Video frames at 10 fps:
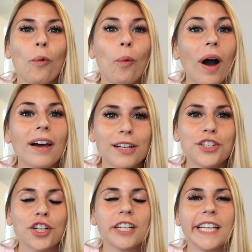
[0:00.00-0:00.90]
What a
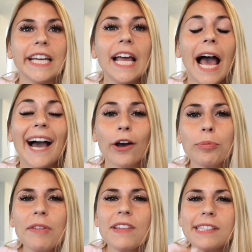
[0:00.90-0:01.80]
journey. I
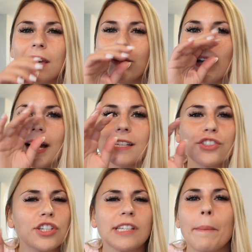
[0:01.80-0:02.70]
hope that this gave you guys
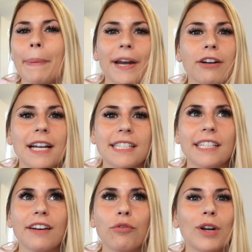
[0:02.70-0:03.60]
just a better
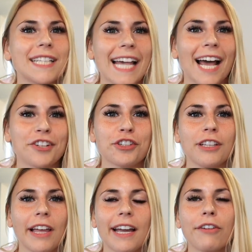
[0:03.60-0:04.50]
idea of what it's
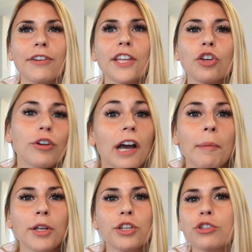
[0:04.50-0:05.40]
actually like. I feel like you can
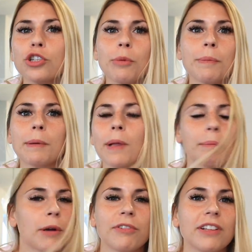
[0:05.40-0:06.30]
come on YouTube and people
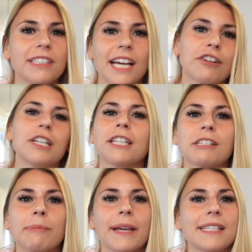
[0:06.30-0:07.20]
like perfectly decorate
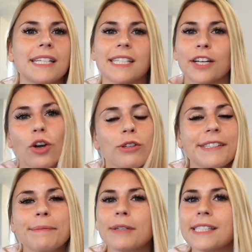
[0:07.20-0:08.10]
their spaces and it goes
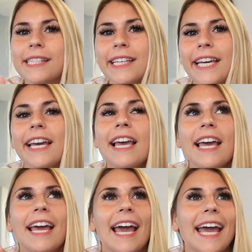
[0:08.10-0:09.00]
seamlessly,
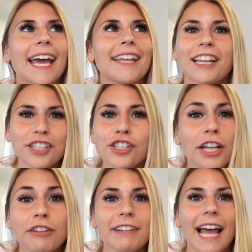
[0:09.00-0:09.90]
and that's just
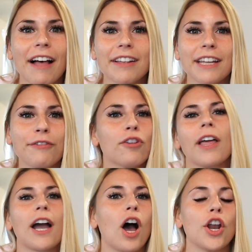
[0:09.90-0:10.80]
not the reality for
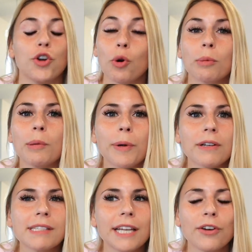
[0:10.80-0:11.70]
like a normal
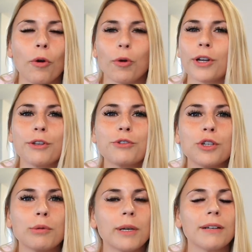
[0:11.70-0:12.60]
person or a
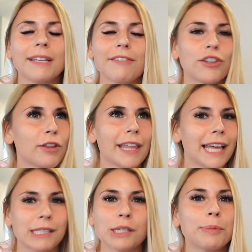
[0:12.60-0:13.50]
YouTuber, even though they
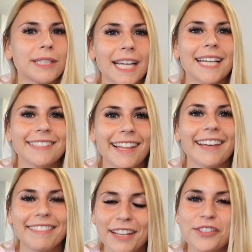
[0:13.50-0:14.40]
like to pretend
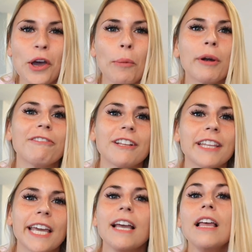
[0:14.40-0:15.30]
like things go
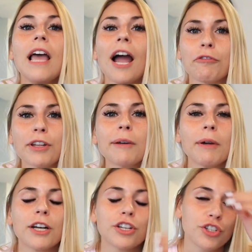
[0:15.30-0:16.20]
perfectly. I really
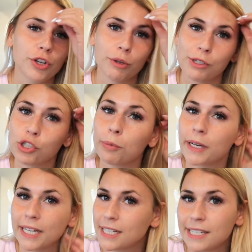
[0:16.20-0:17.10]
wanted to show you a super
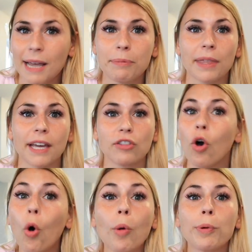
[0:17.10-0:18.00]
in-depth, like the
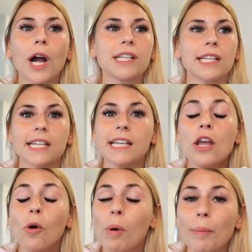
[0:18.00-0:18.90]
whole process,
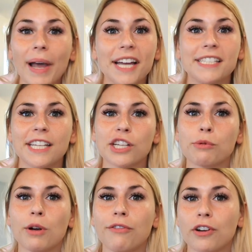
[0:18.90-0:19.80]
what my ideas
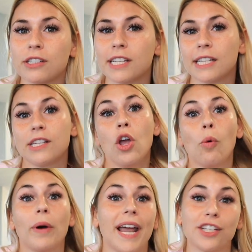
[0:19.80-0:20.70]
were versus
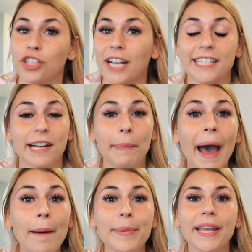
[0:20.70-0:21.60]
what actually ended up
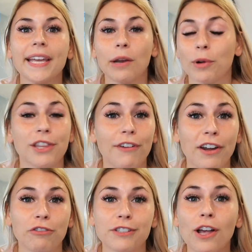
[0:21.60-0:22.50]
happening and what the
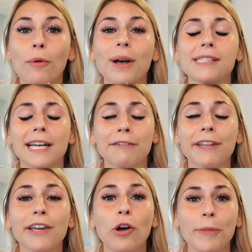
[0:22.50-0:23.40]
final result was, and I
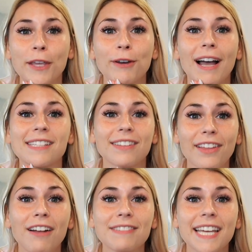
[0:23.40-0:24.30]
really hope that you guys
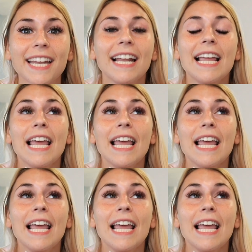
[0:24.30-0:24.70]
loved it.